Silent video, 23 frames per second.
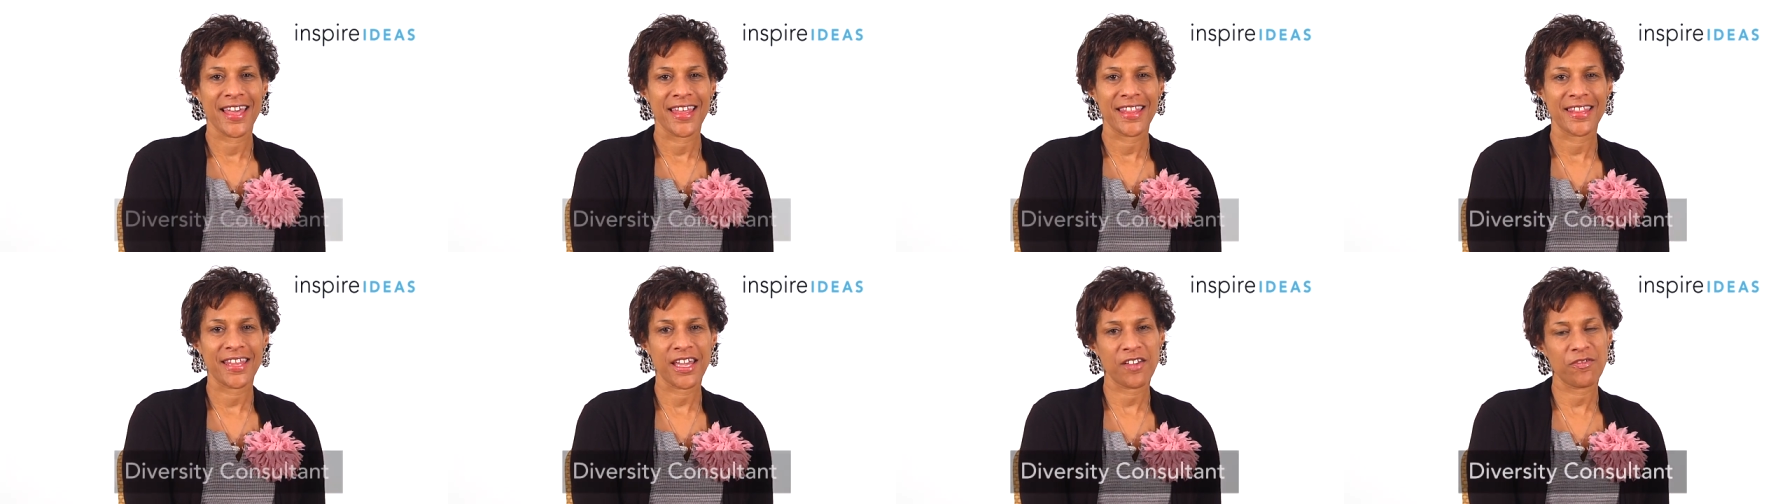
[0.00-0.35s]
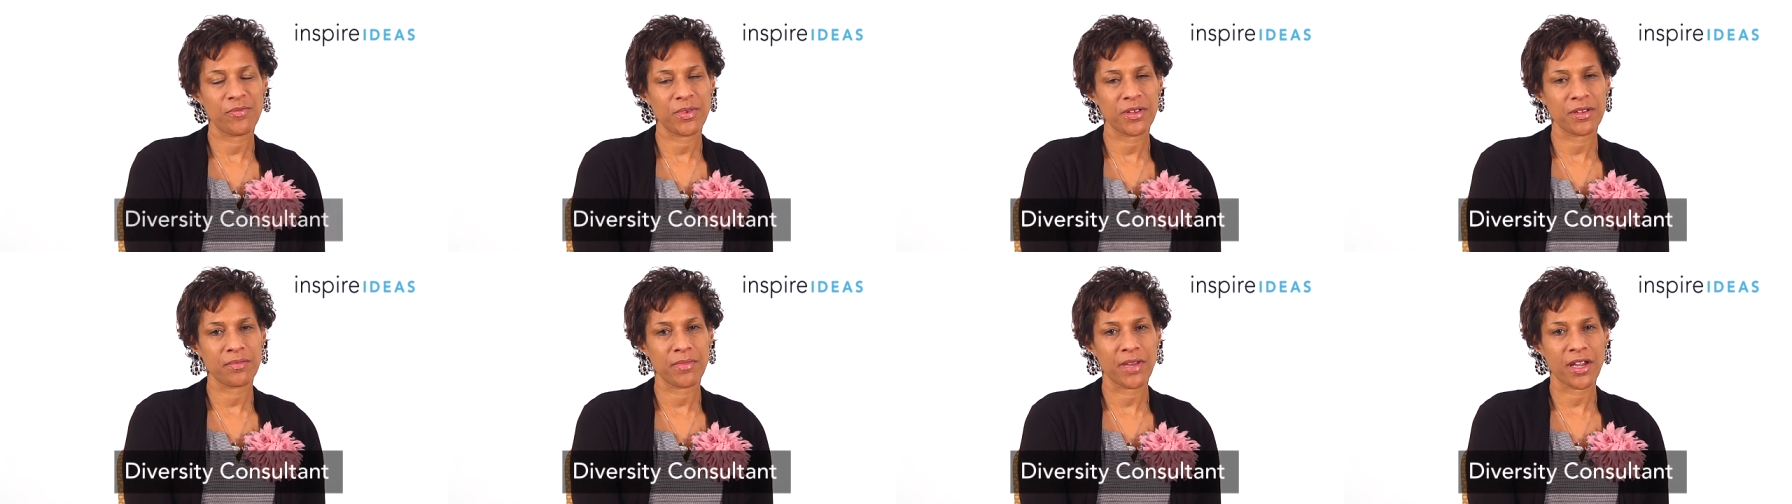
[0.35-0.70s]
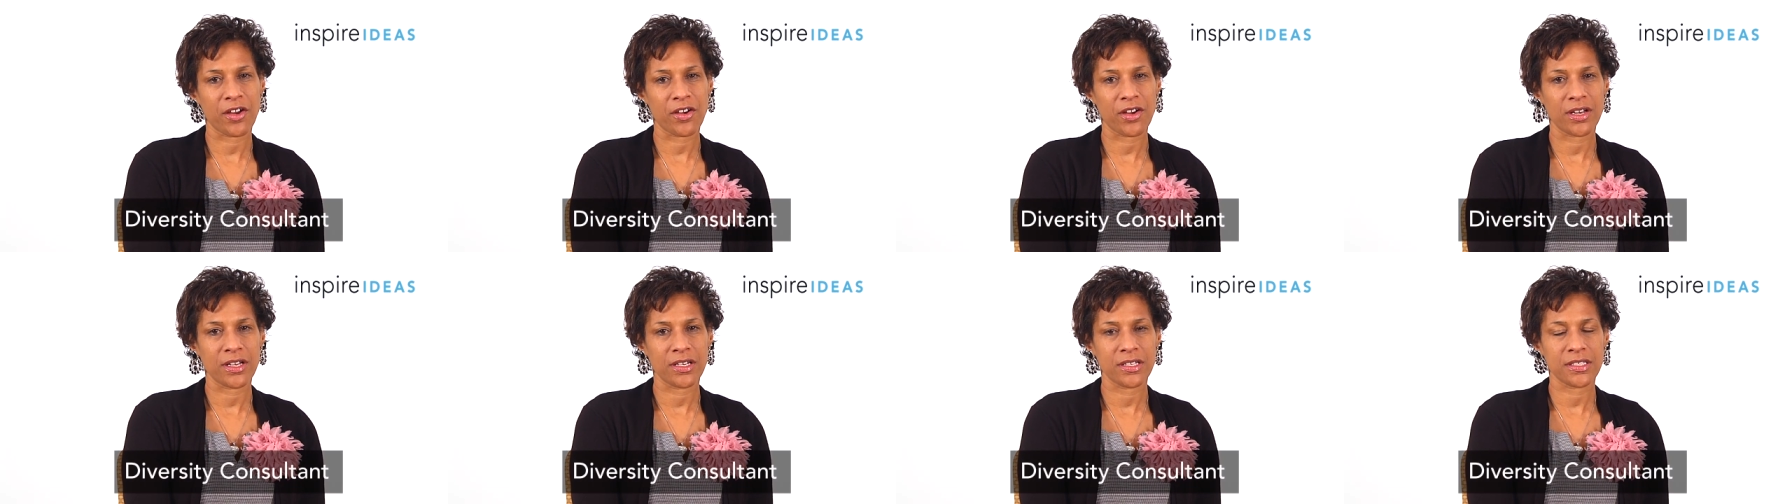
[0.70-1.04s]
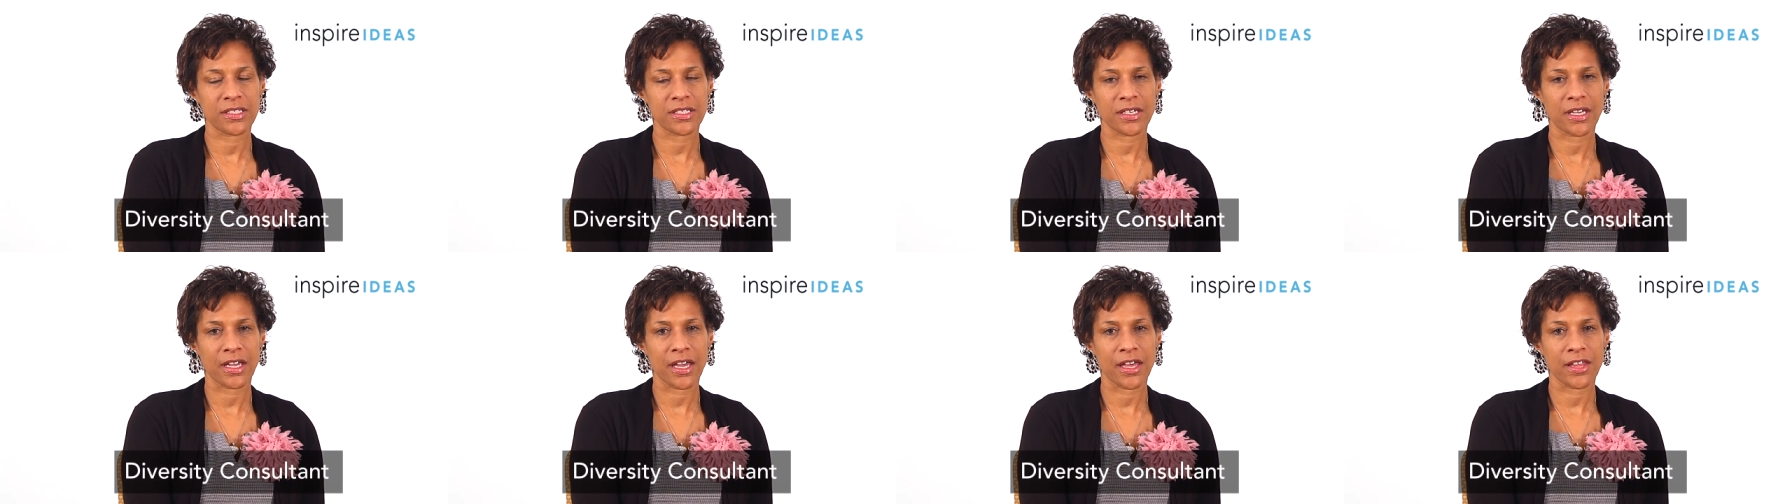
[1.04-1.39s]
They've been married and
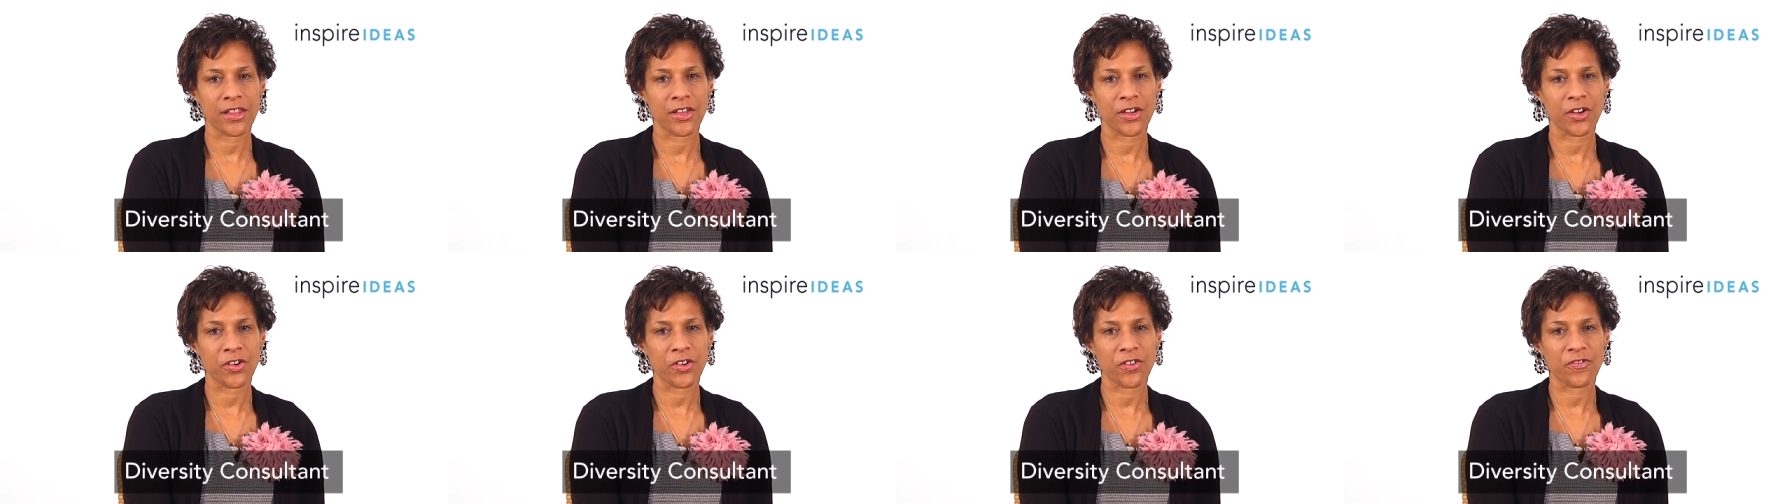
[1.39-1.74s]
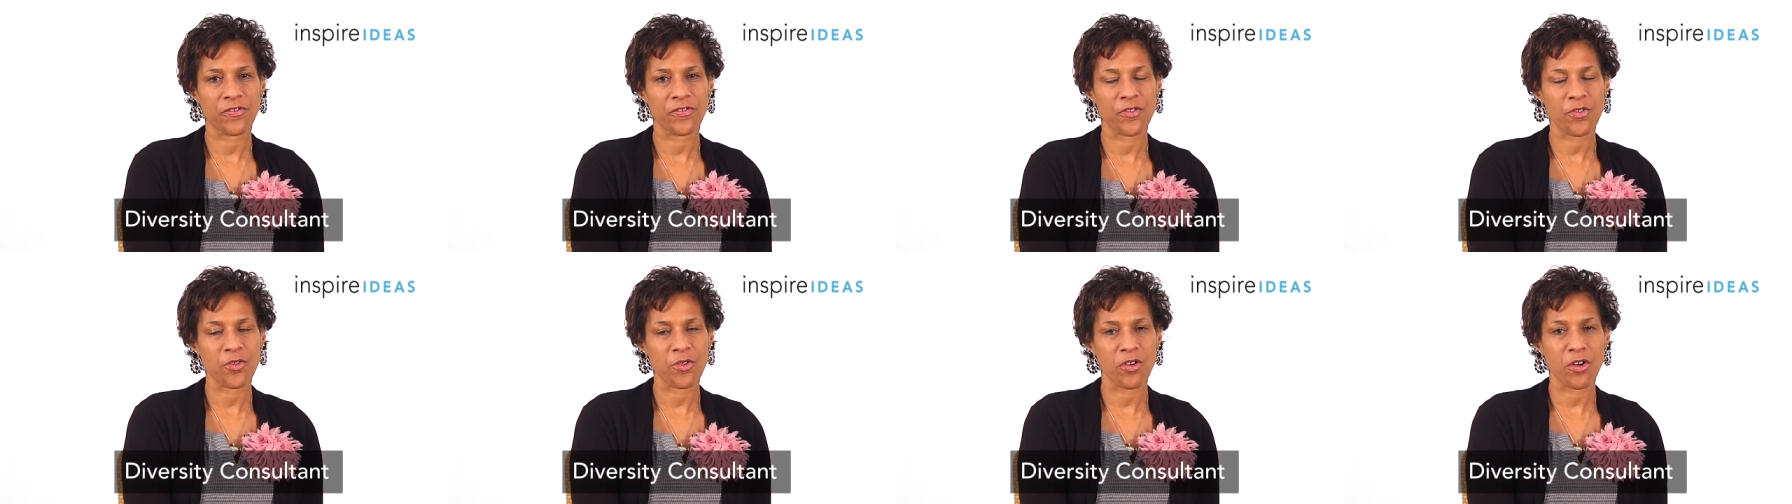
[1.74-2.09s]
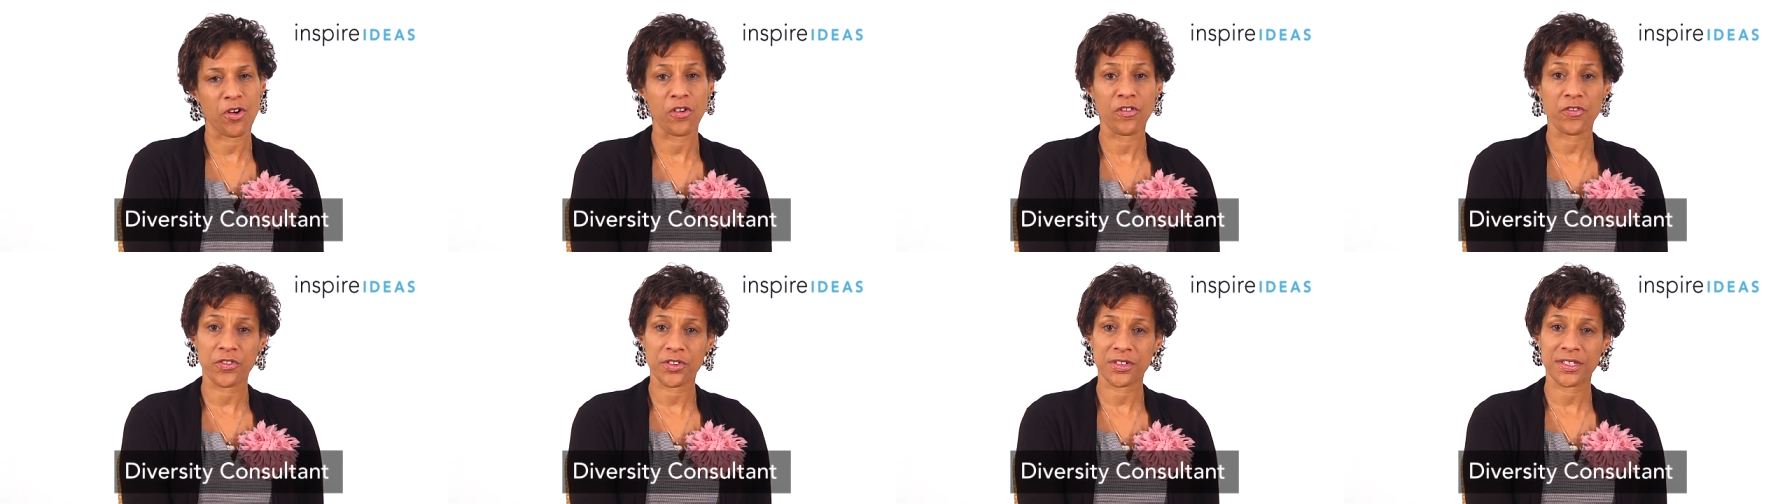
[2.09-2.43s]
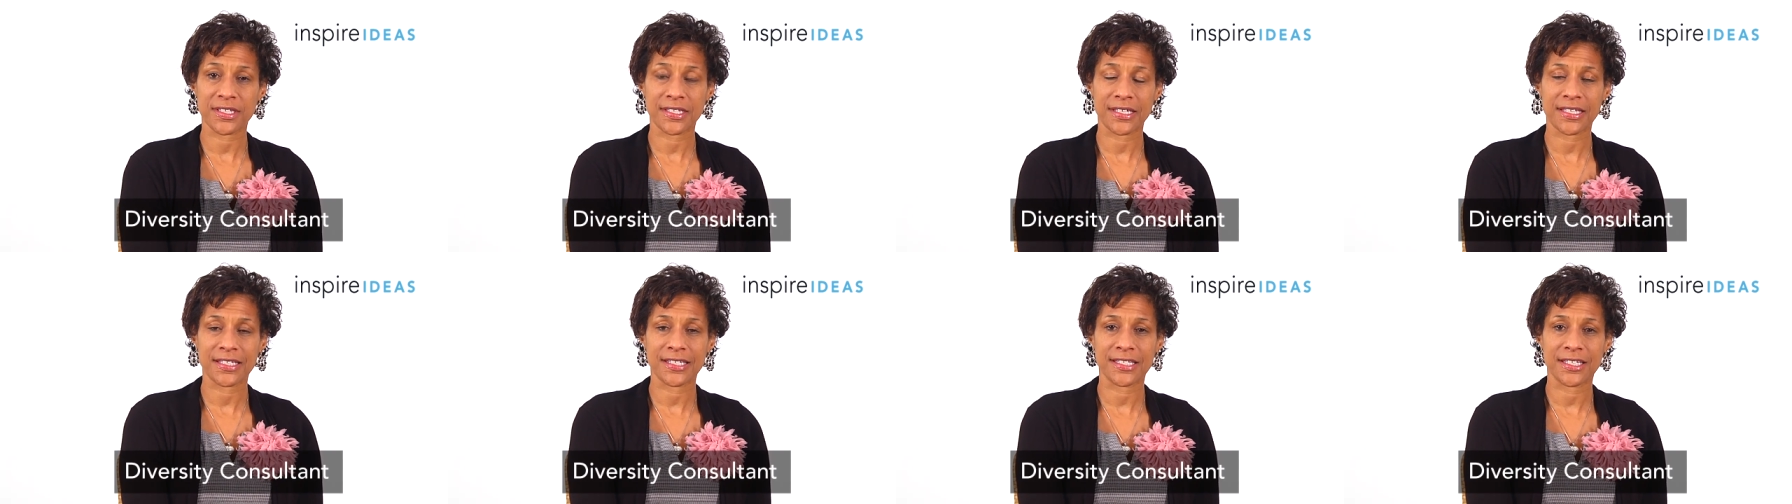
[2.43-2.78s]
together for over
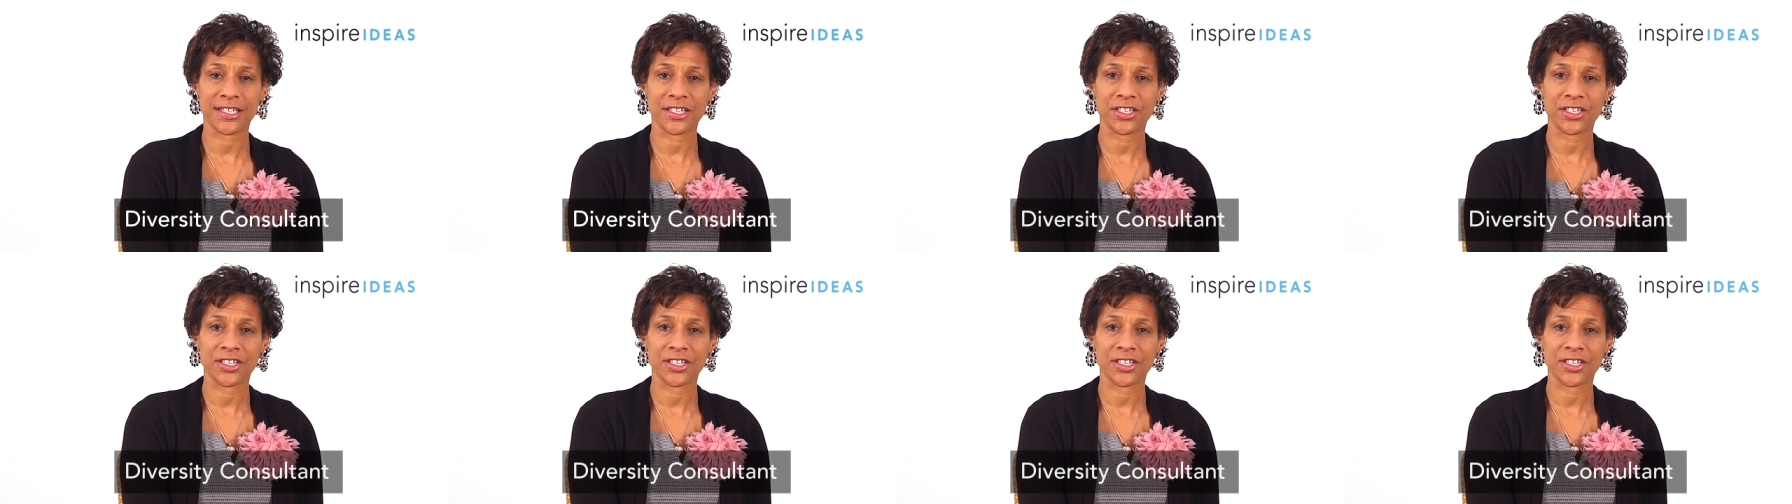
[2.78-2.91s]
60